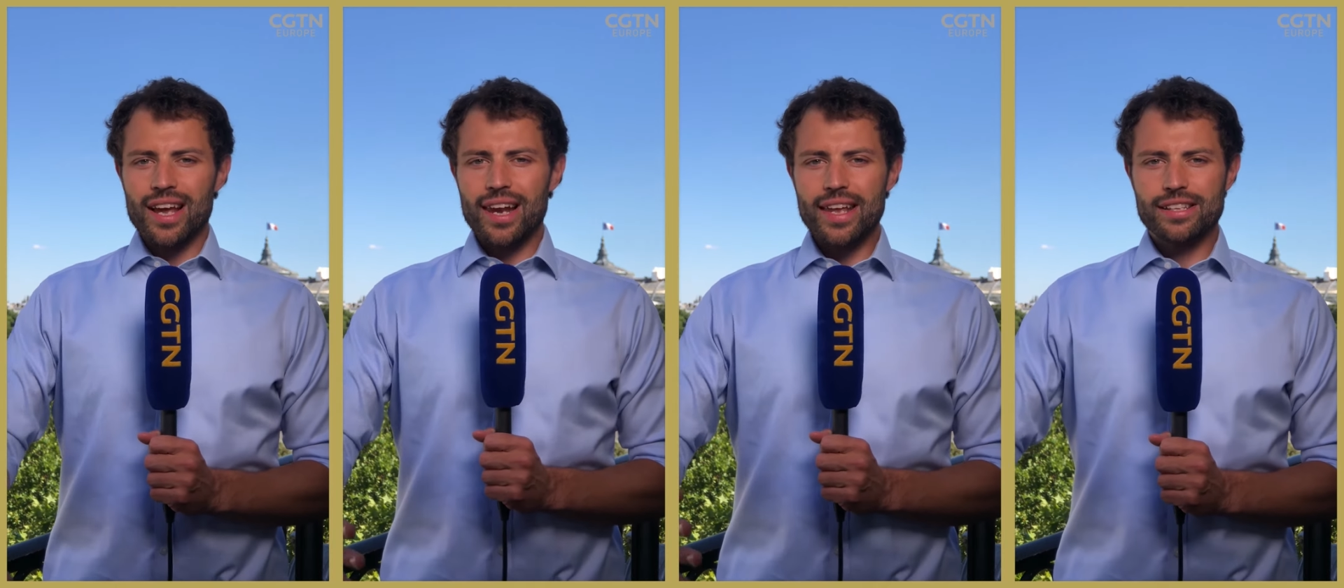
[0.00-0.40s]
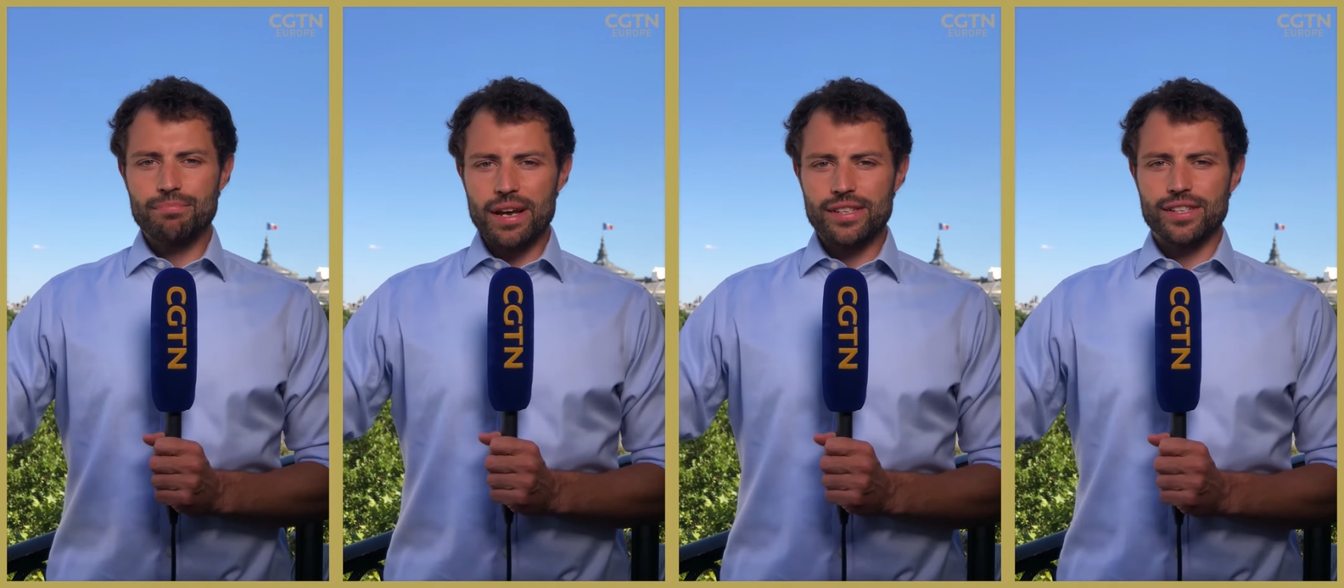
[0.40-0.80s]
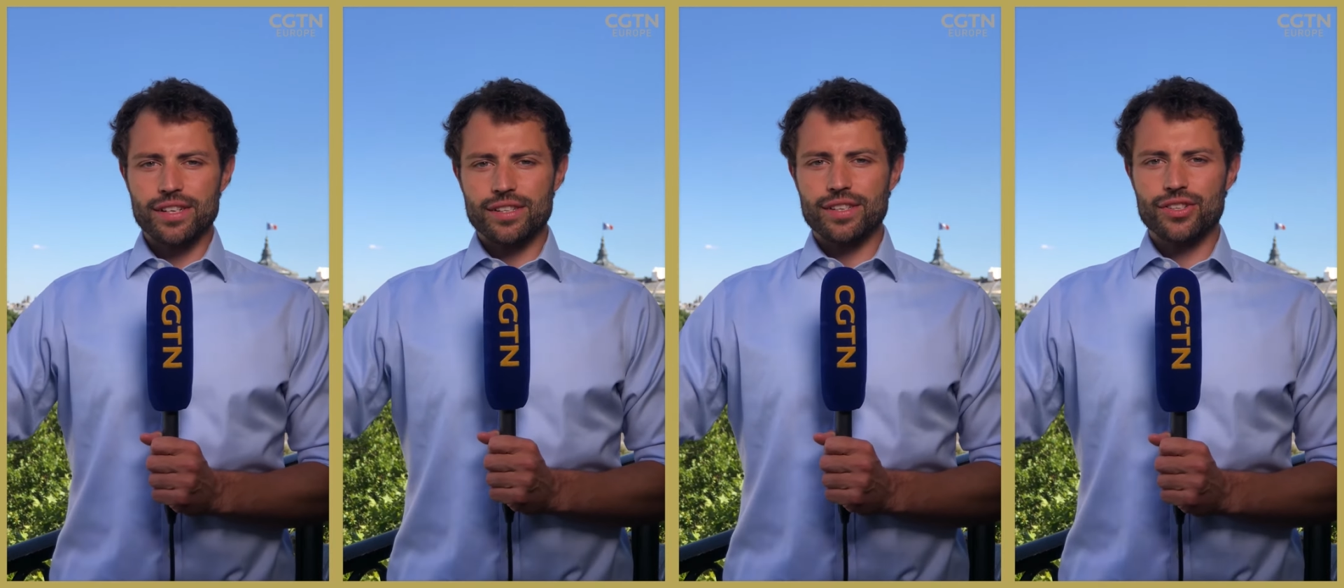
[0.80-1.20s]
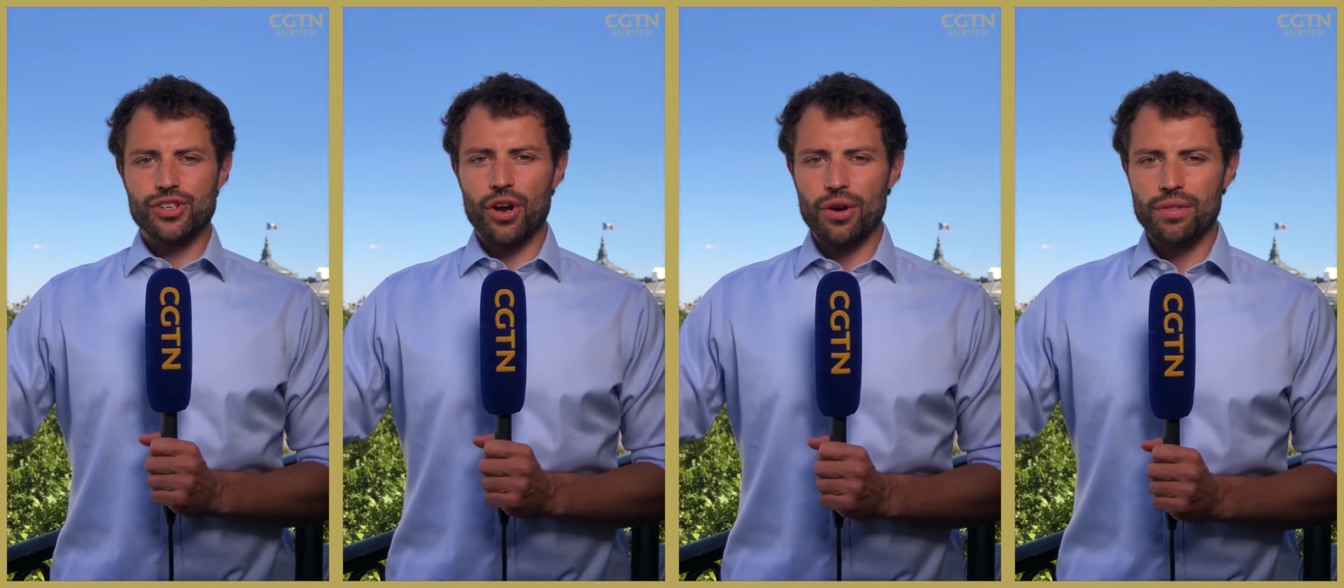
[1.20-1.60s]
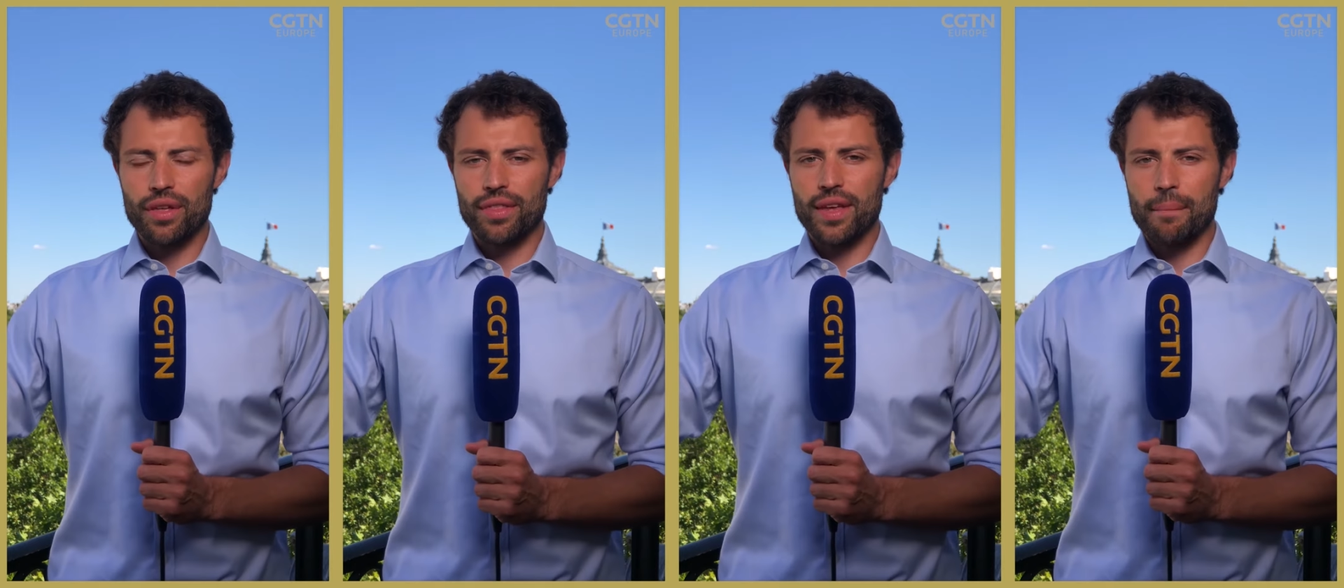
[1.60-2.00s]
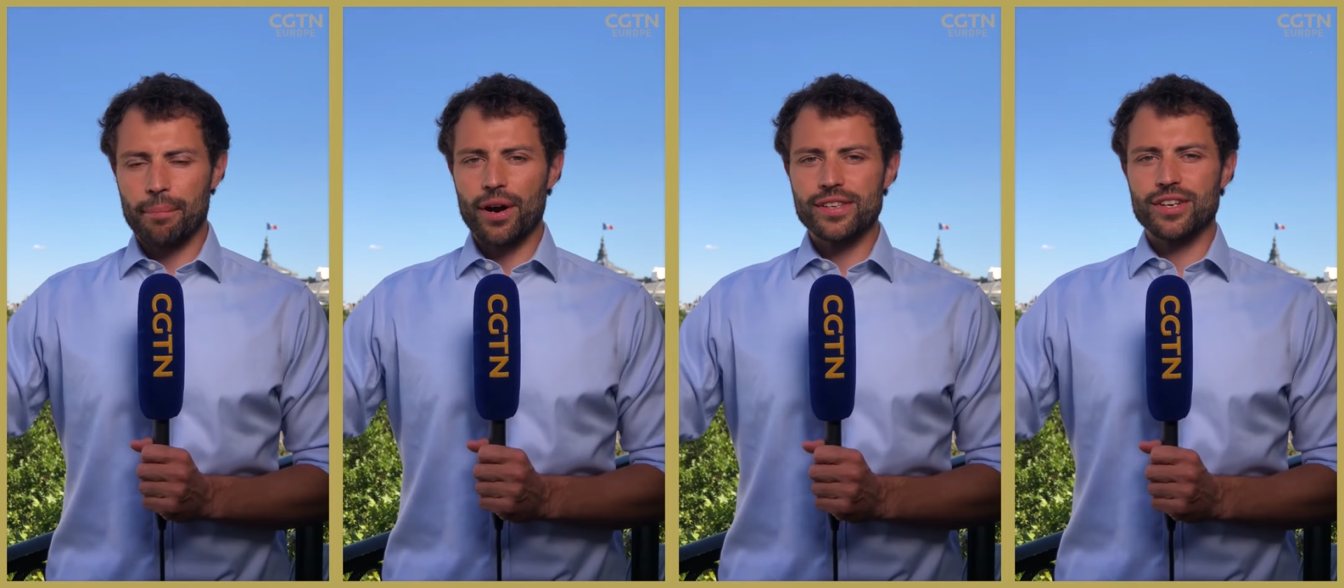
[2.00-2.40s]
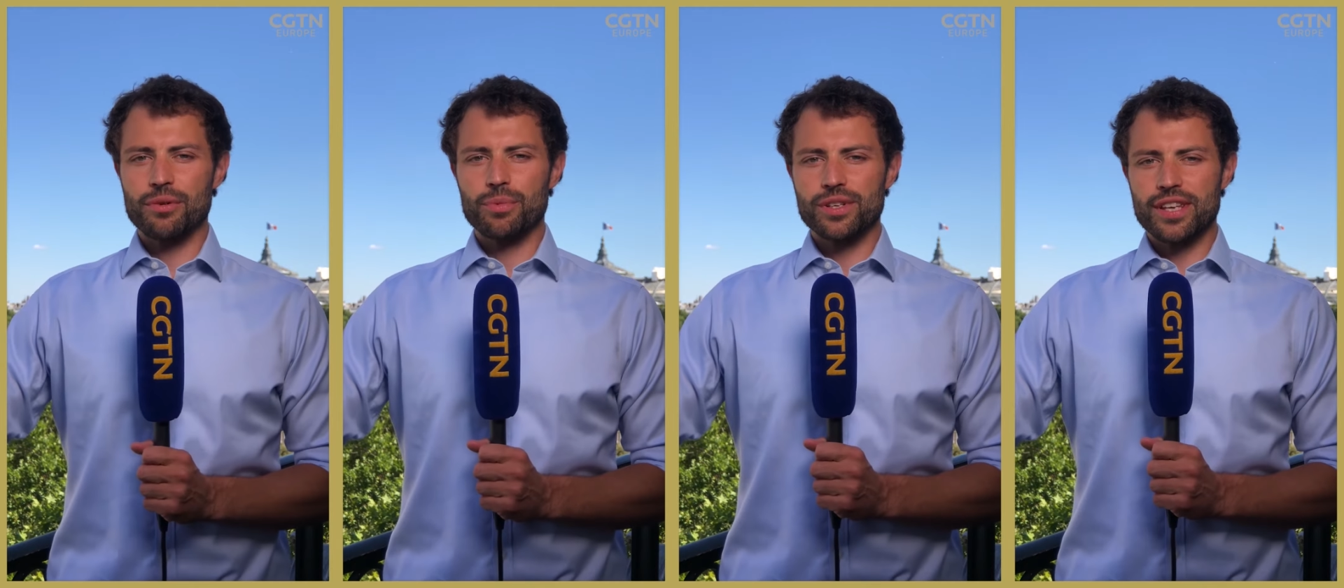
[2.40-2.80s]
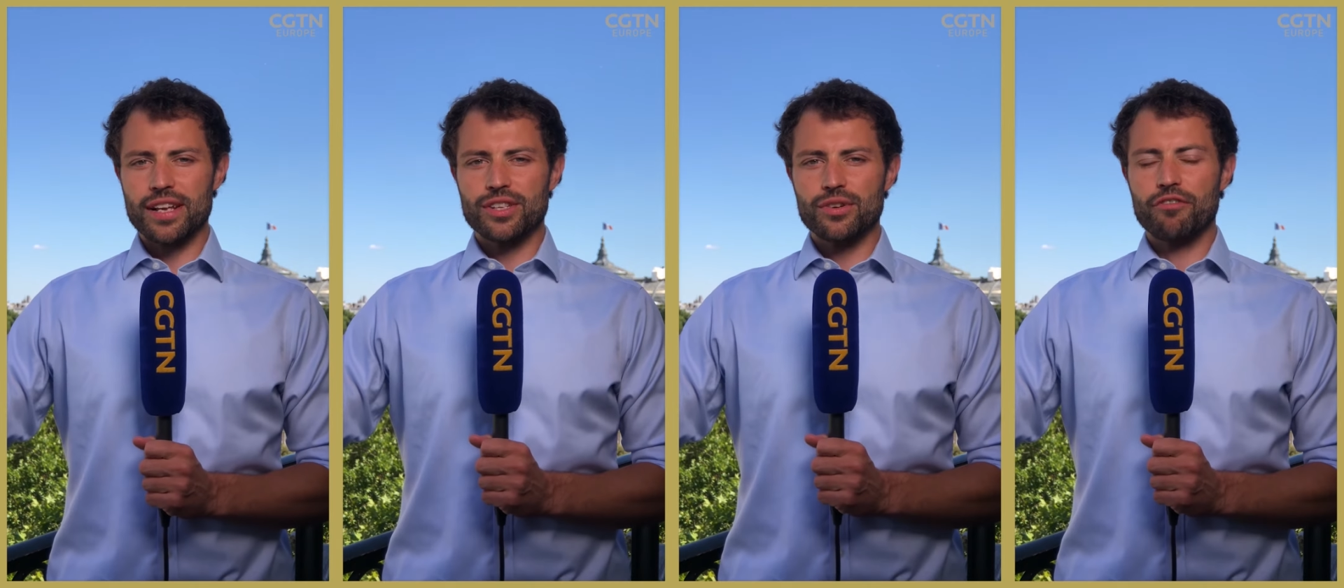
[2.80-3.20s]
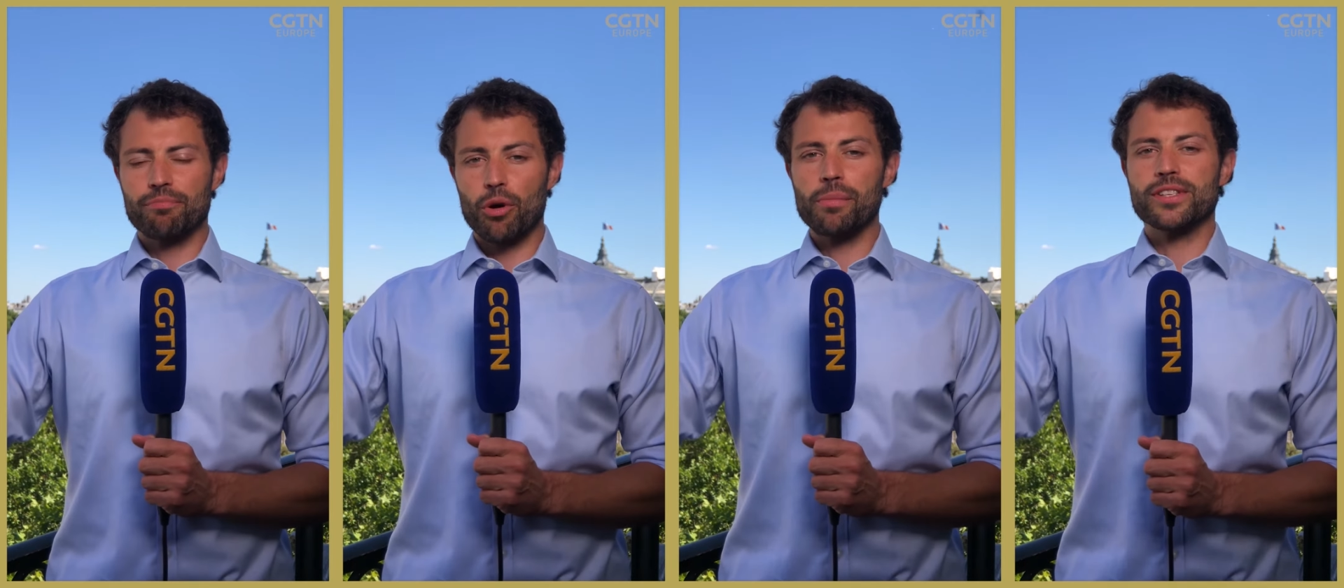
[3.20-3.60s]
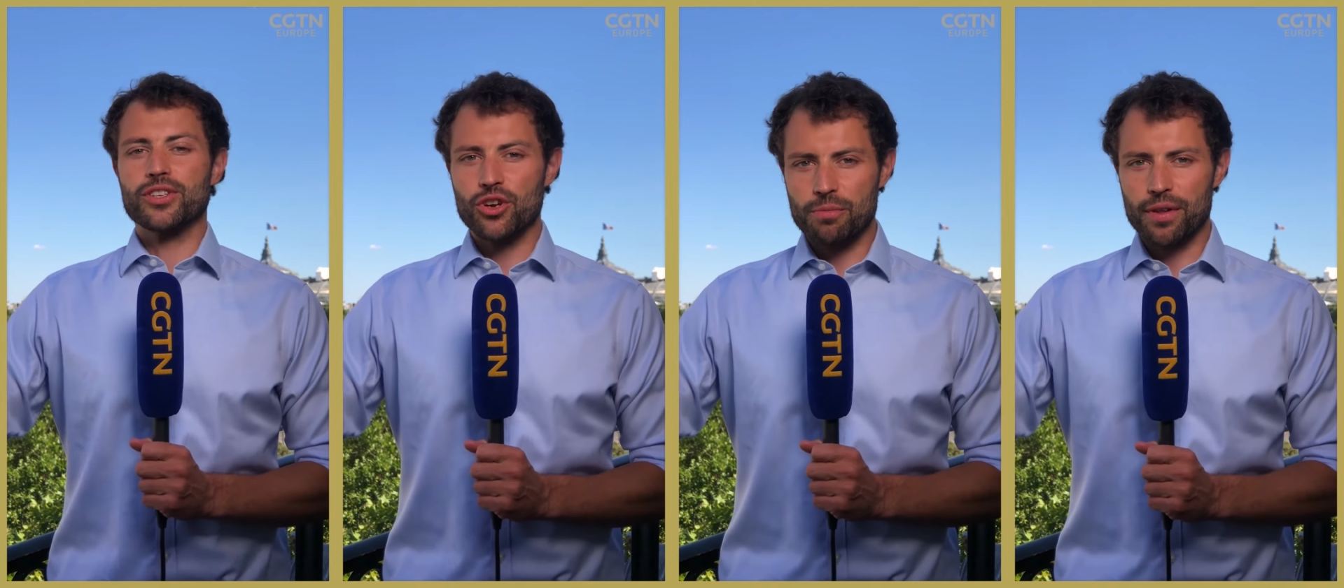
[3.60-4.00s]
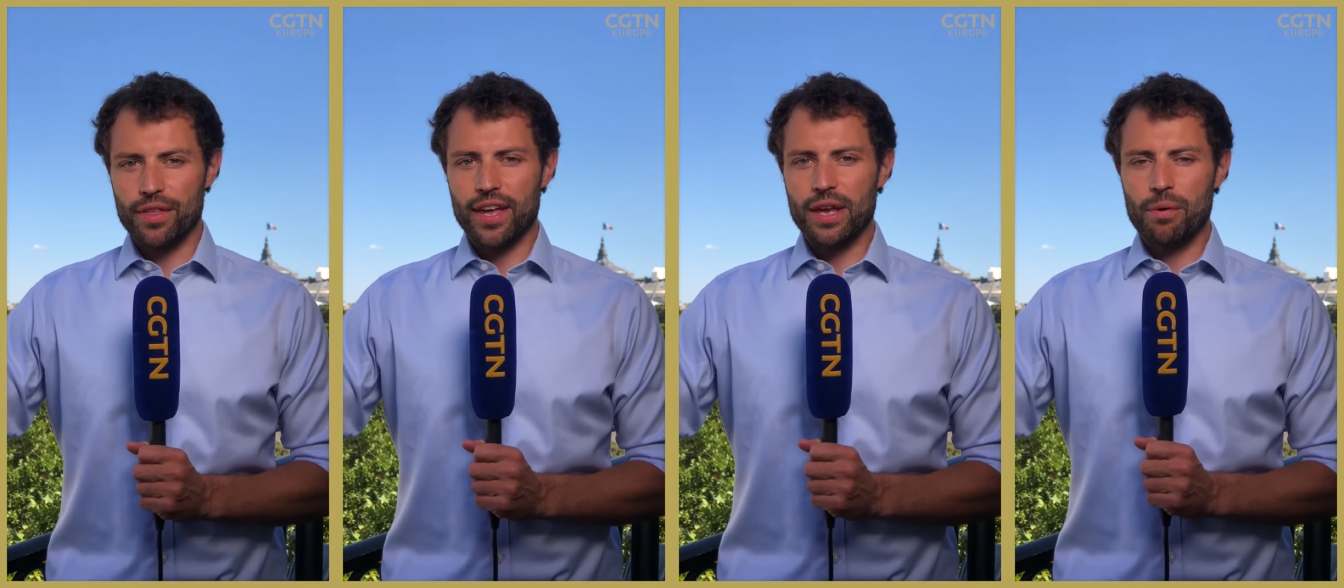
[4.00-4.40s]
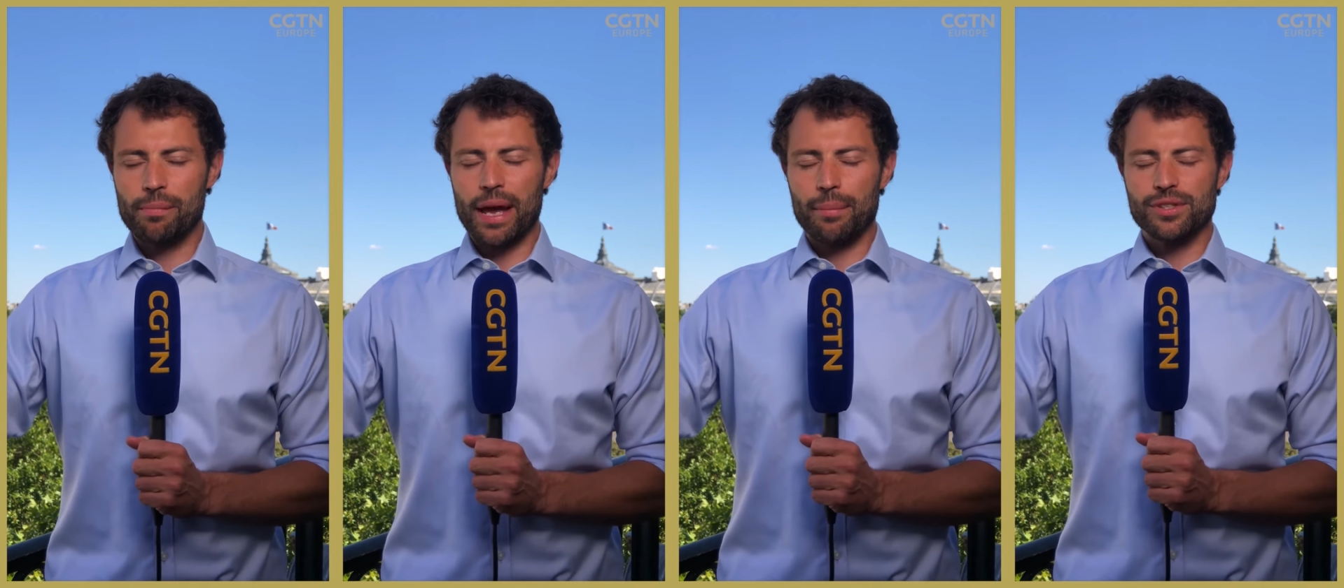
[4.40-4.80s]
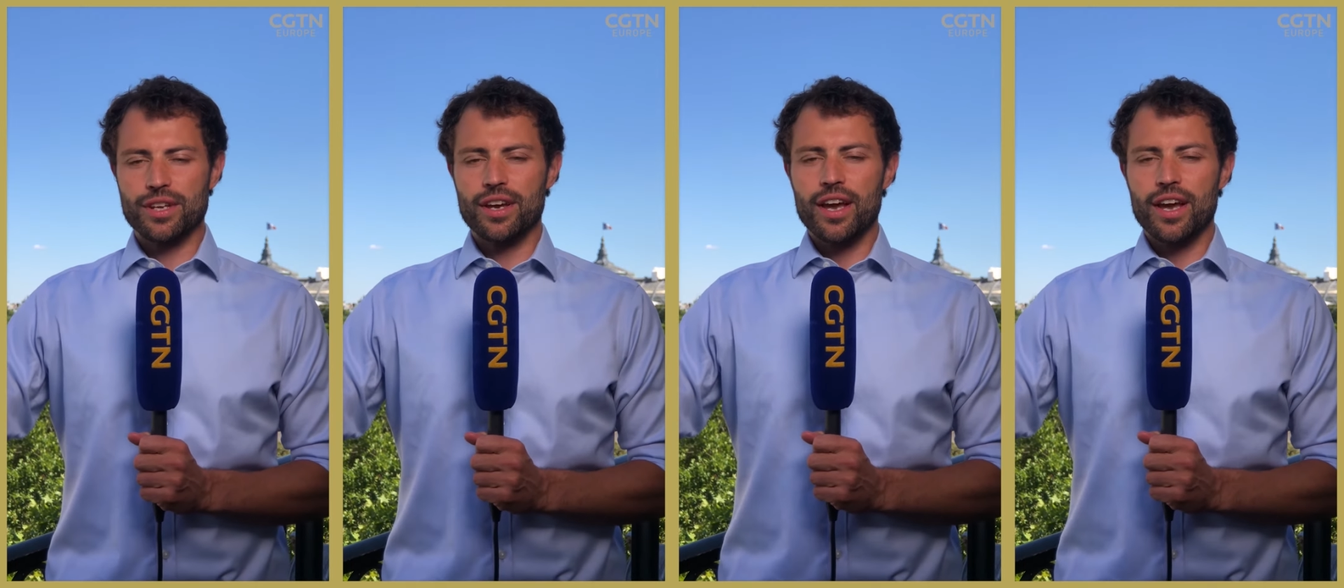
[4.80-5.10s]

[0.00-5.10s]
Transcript: Leaked messages show that the president was said to have promised Uber that he would be able to